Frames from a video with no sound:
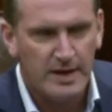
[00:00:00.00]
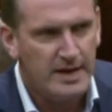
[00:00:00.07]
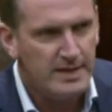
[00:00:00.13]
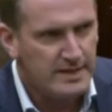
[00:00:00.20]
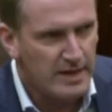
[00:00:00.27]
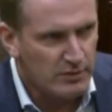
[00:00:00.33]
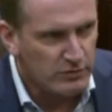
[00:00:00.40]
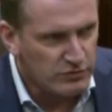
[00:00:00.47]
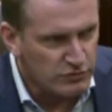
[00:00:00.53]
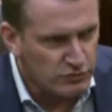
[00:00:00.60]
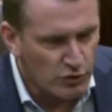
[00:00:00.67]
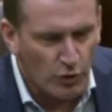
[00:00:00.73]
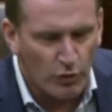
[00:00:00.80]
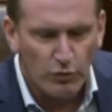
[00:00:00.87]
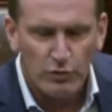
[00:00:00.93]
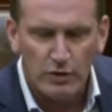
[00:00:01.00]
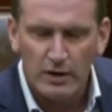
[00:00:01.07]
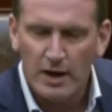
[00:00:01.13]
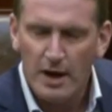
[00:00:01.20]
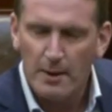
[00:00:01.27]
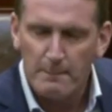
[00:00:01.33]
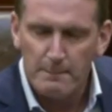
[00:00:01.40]
There is no
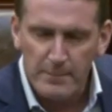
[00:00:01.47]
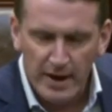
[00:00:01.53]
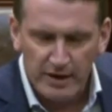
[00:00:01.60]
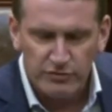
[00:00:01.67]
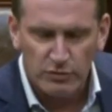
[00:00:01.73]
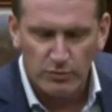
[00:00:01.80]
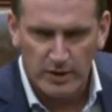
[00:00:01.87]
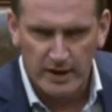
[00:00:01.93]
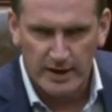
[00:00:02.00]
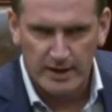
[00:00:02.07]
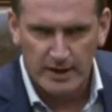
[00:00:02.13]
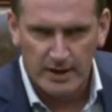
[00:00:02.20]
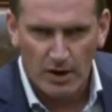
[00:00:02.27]
better way